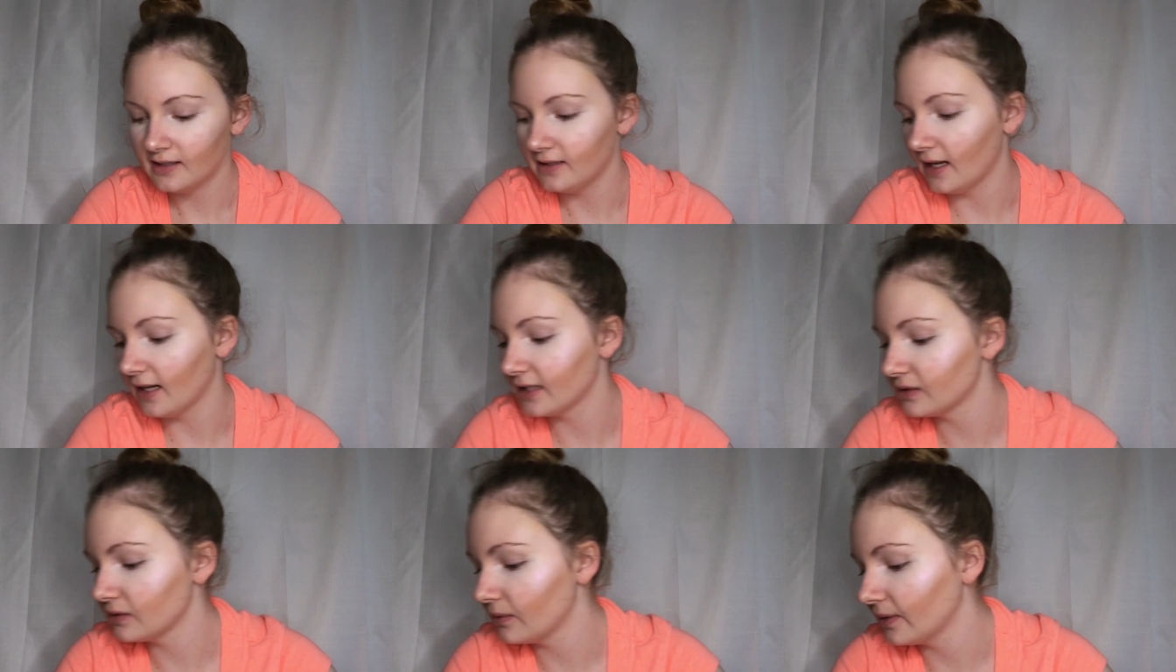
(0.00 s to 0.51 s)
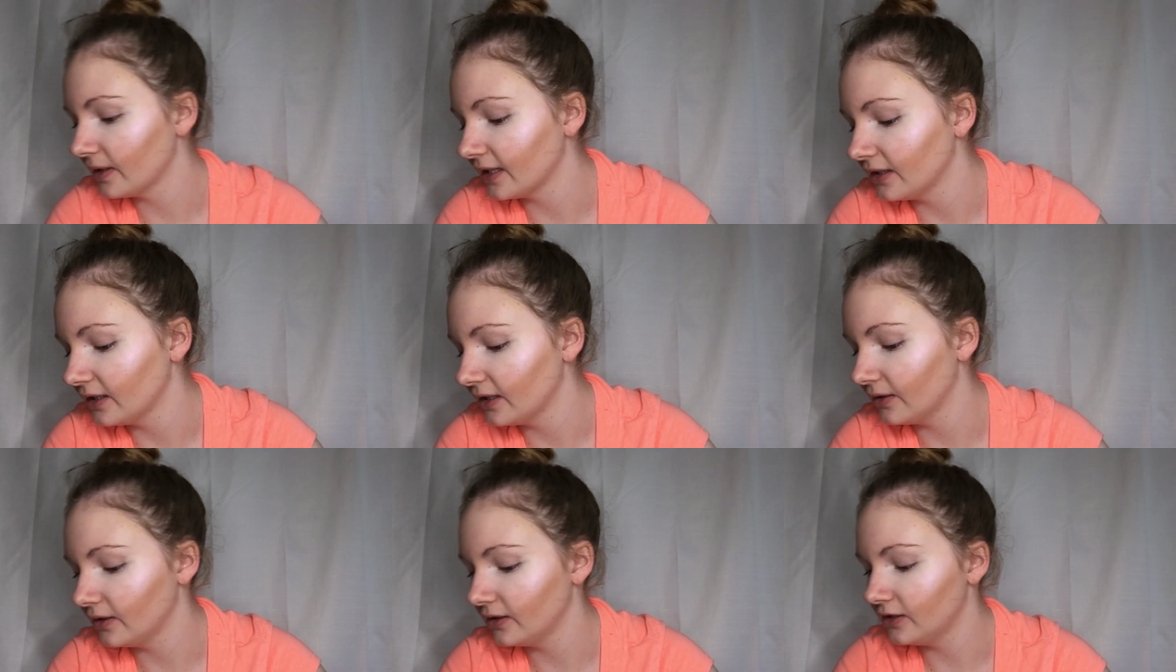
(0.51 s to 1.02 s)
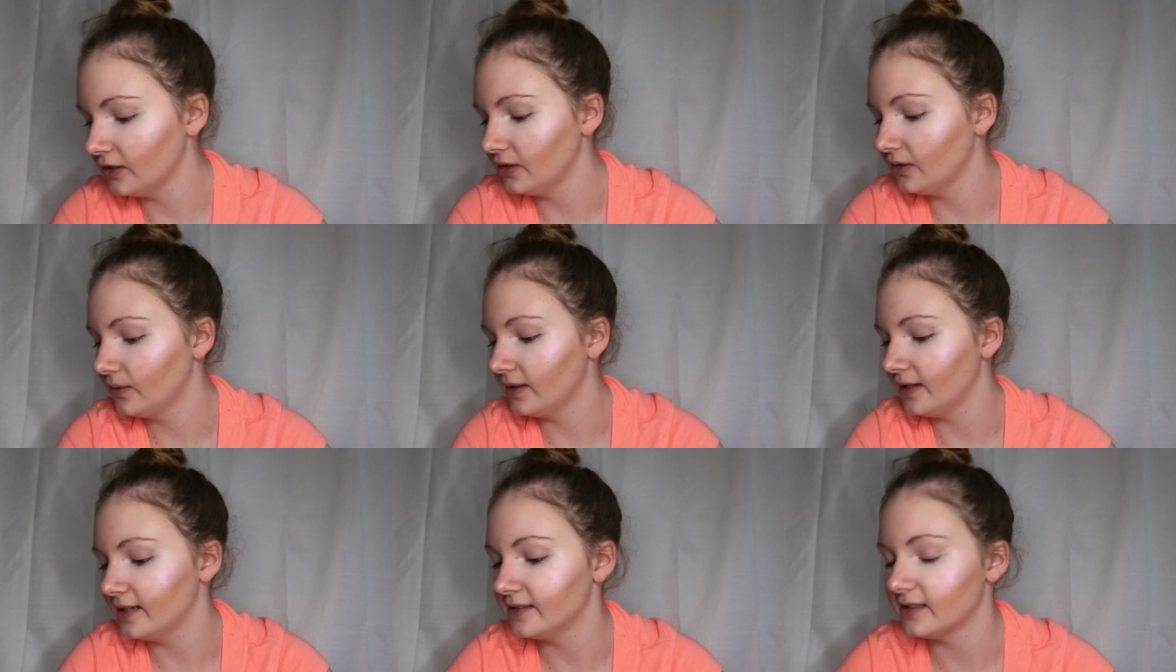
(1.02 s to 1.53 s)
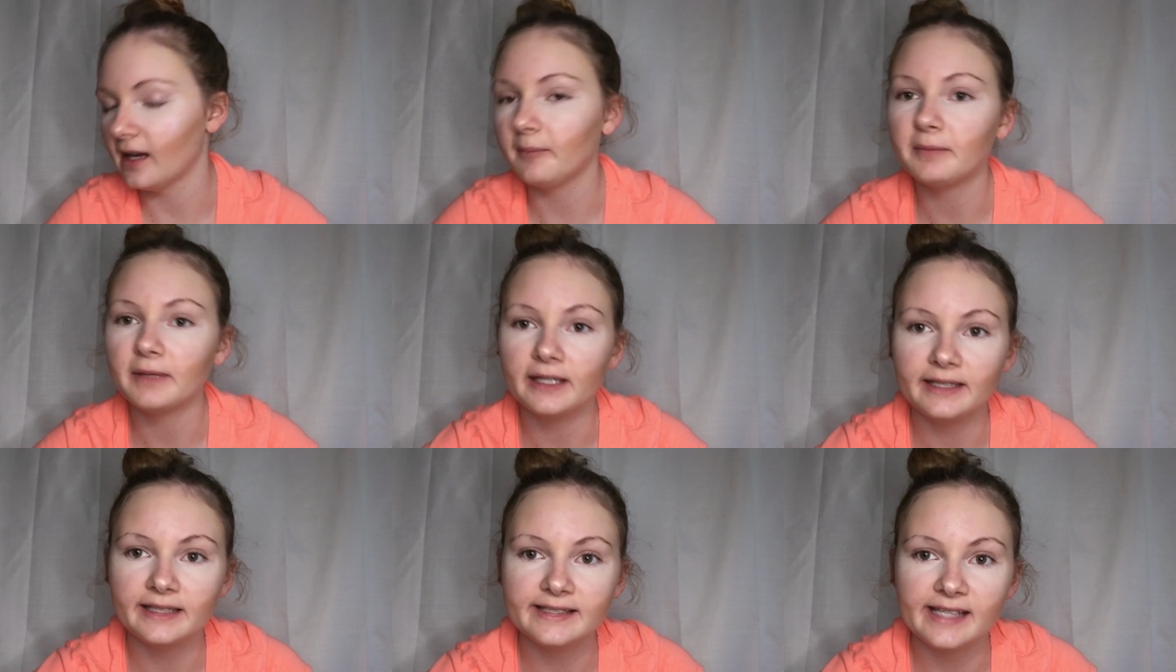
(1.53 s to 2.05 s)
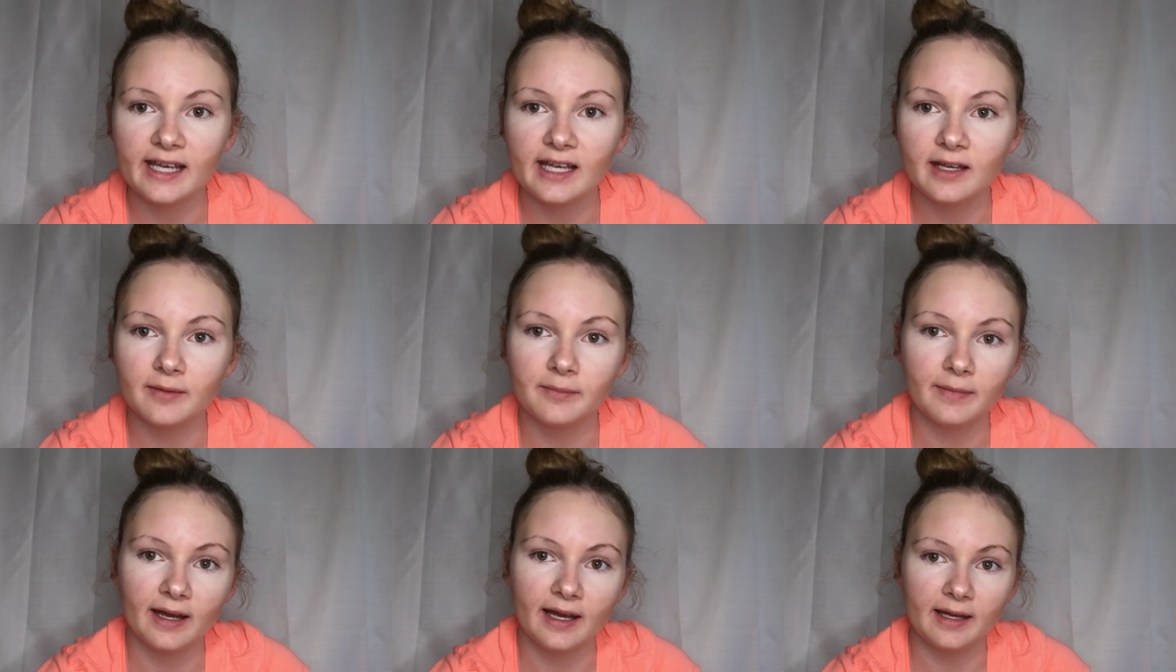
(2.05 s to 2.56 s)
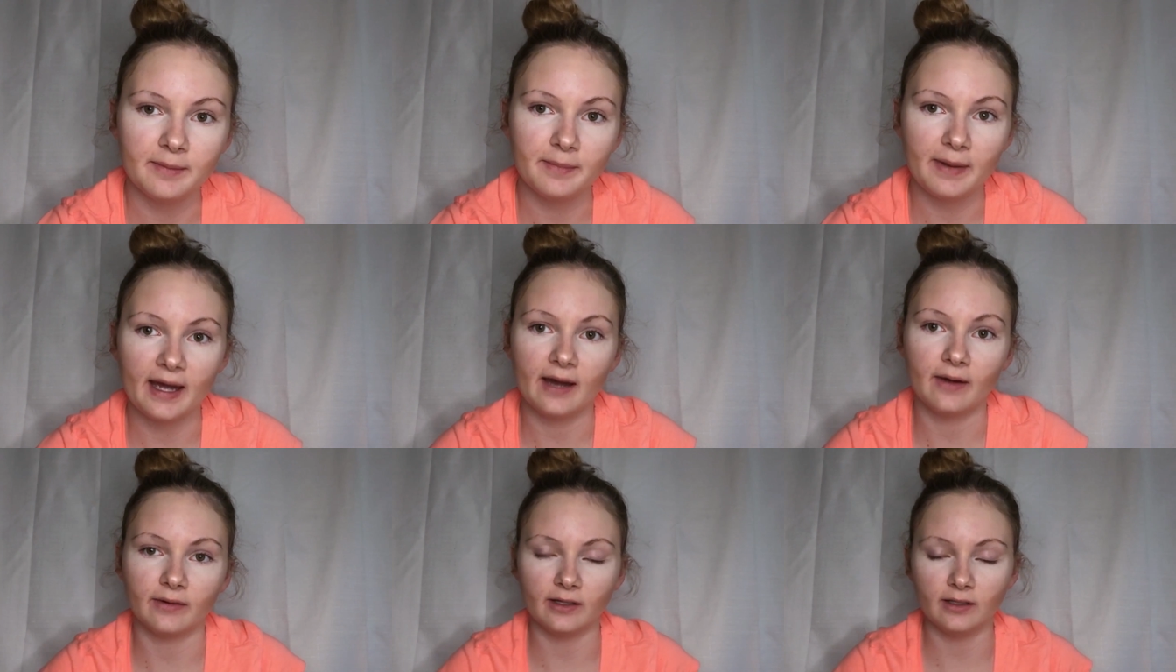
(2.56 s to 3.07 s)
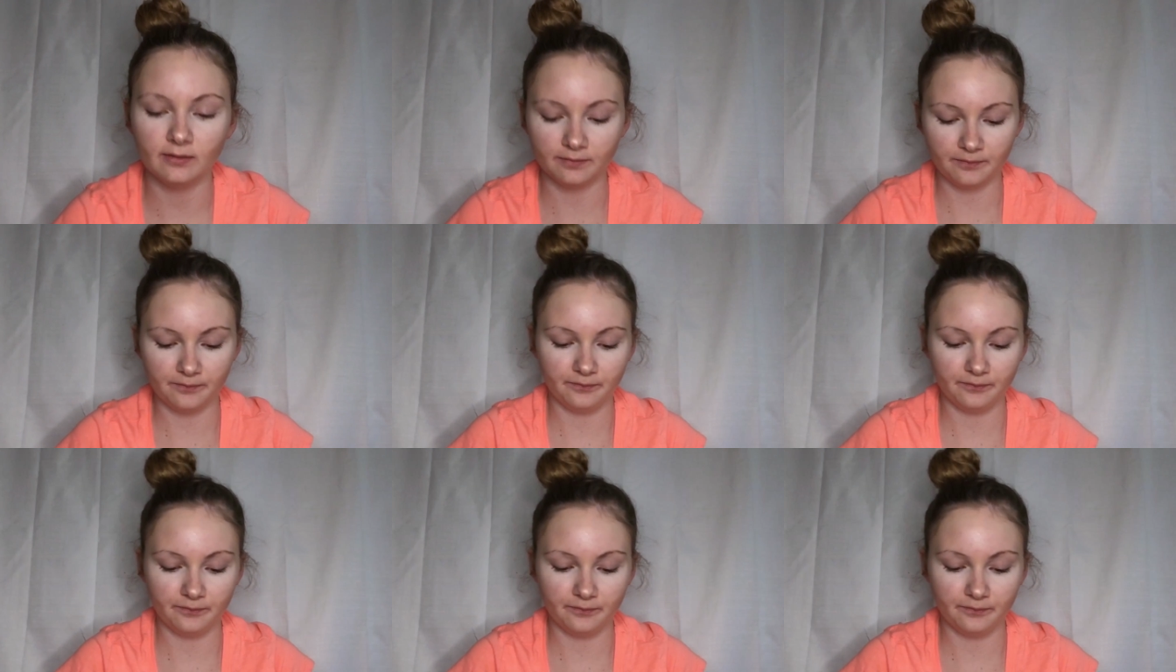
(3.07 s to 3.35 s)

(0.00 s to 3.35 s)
Next, what we're gonna do is I'm gonna take my powder,